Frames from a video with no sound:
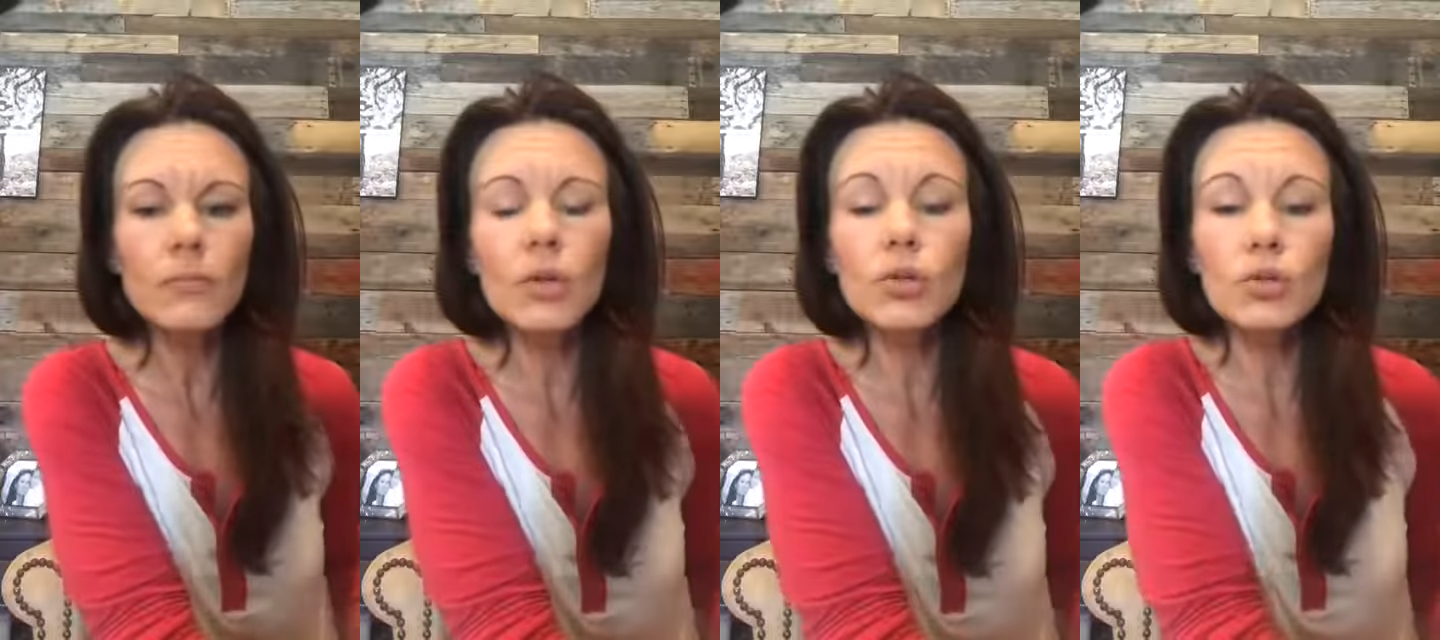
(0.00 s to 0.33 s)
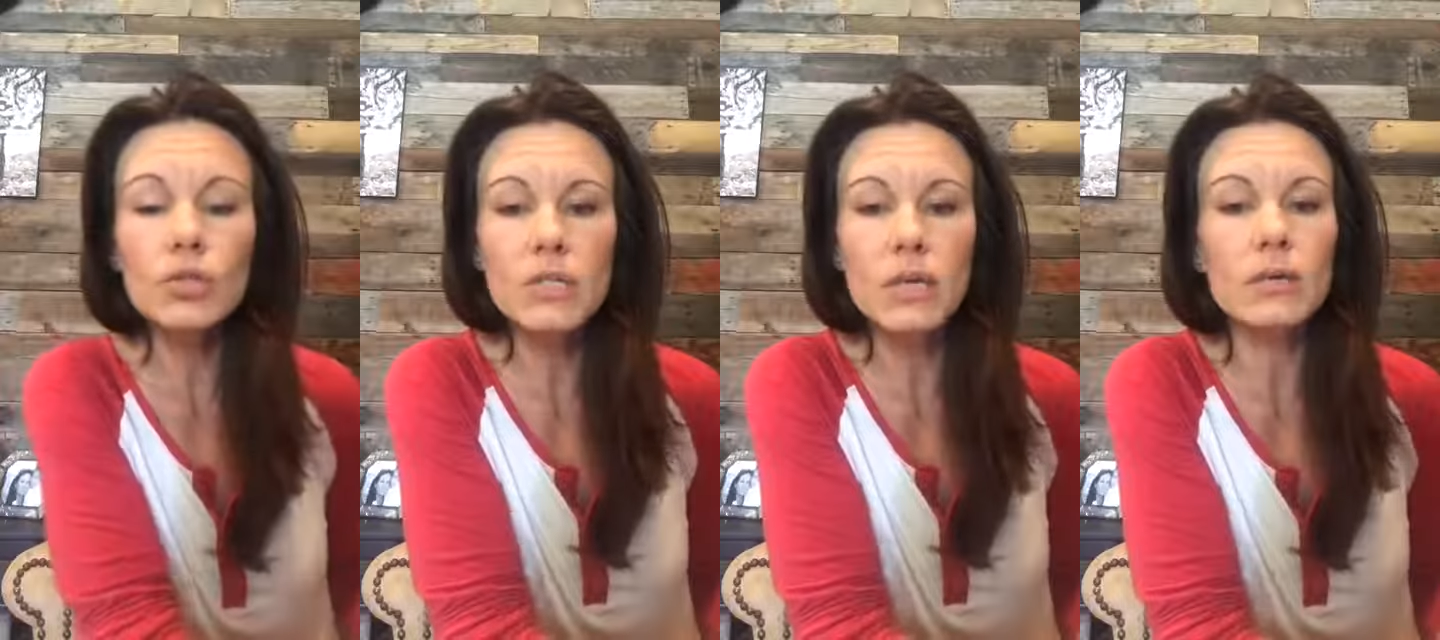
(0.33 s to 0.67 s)

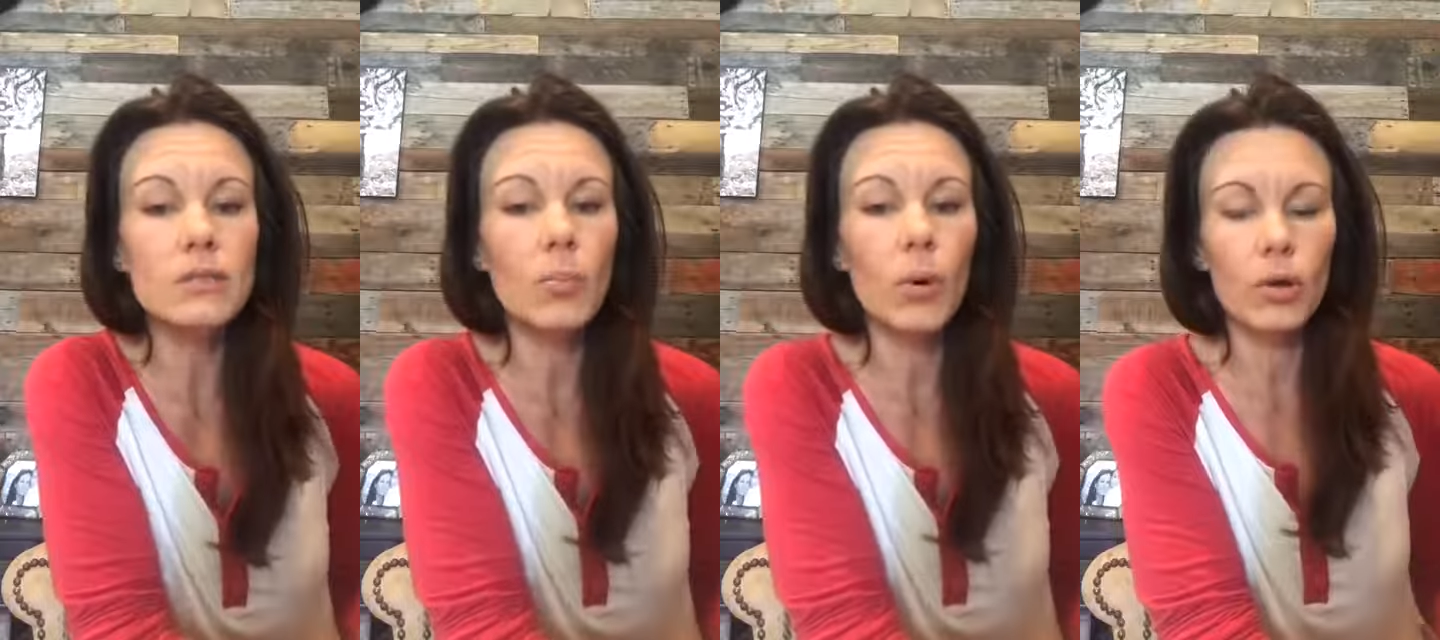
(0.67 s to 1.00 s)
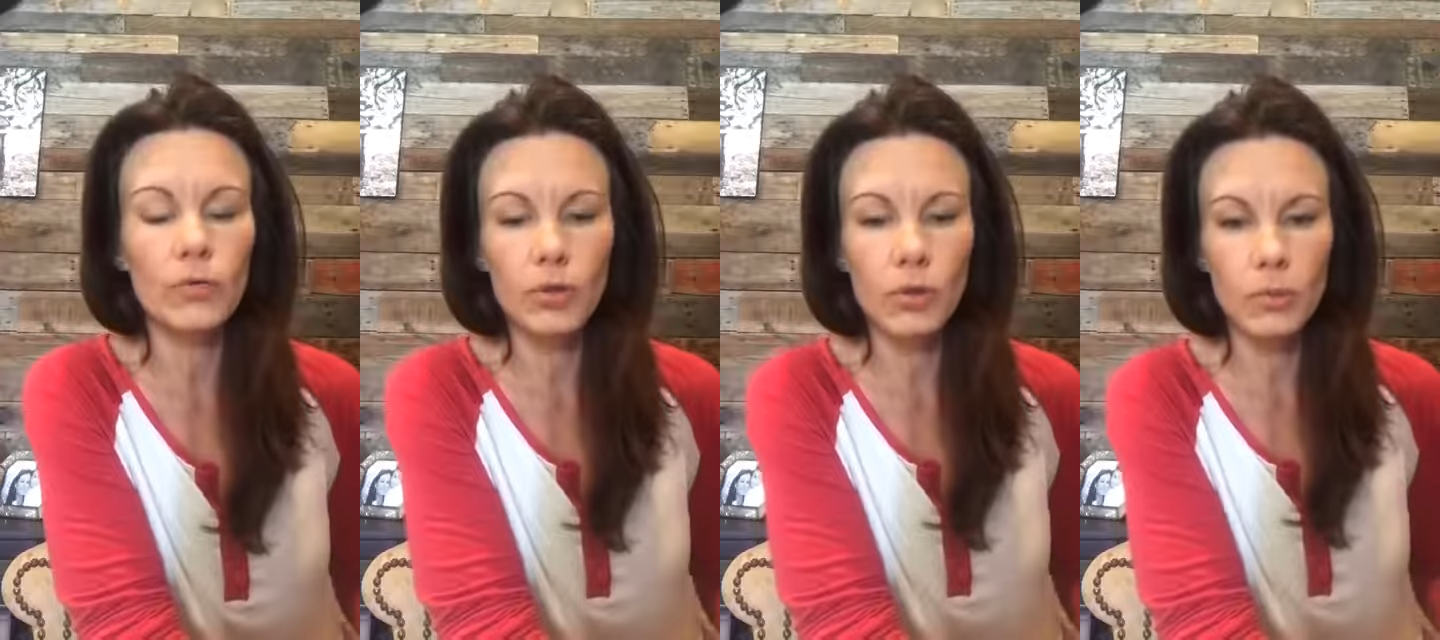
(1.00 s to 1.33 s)
your skin is a part
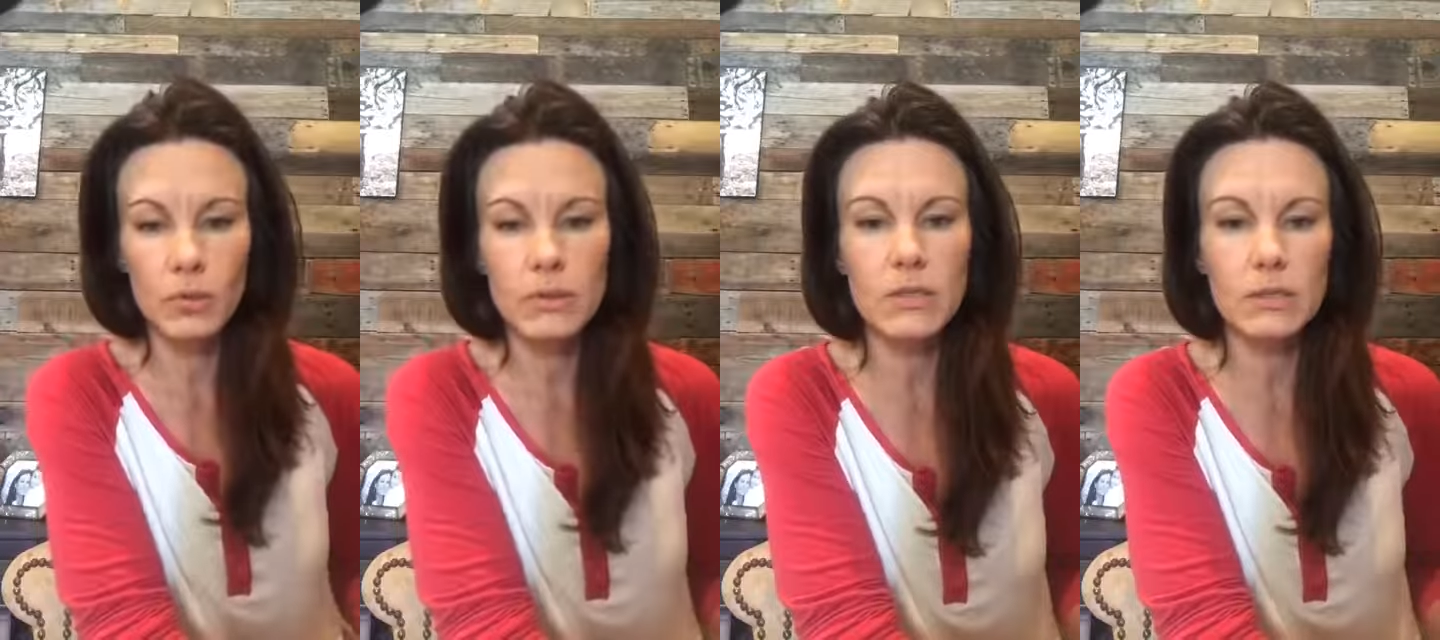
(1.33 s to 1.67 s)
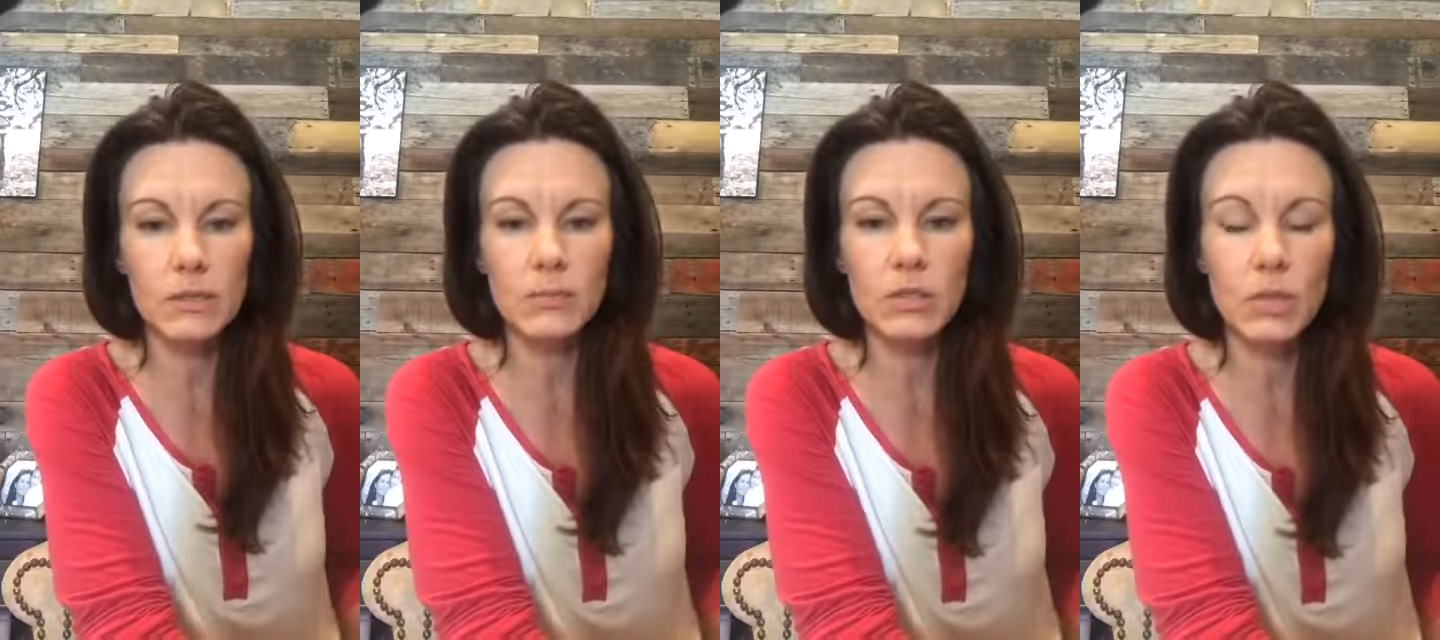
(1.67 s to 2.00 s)
of your immune
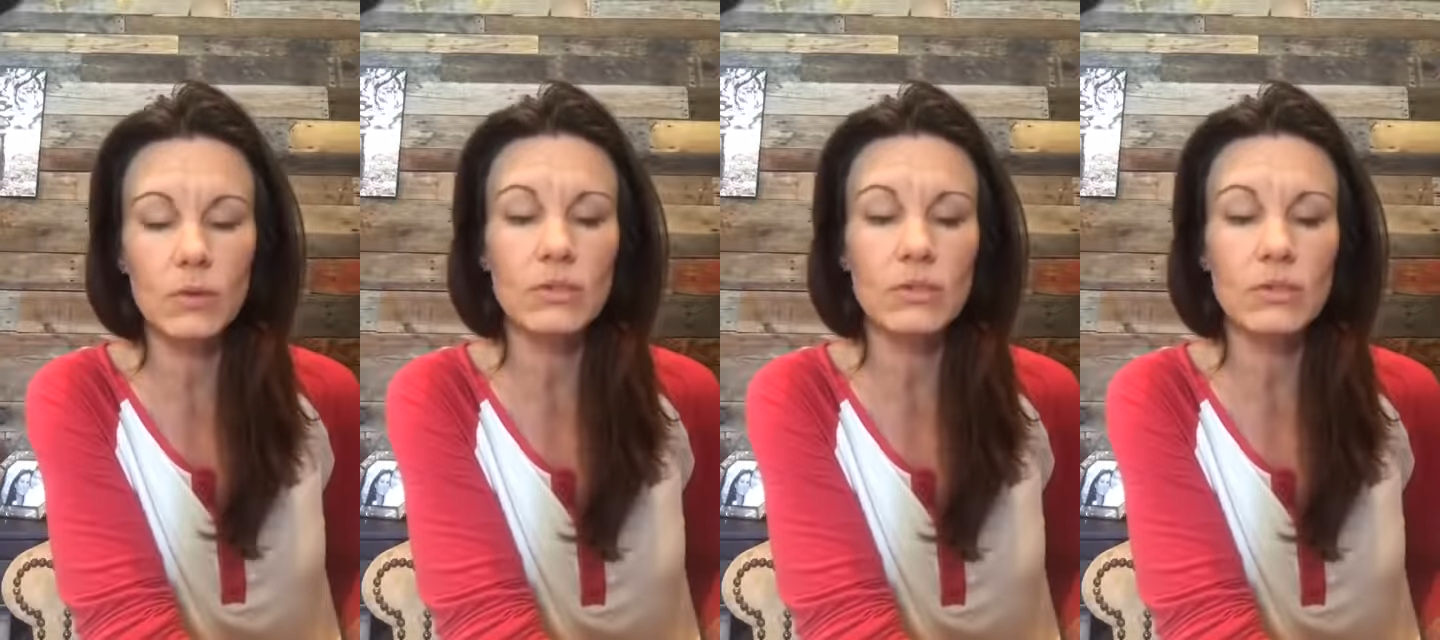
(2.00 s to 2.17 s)
system too.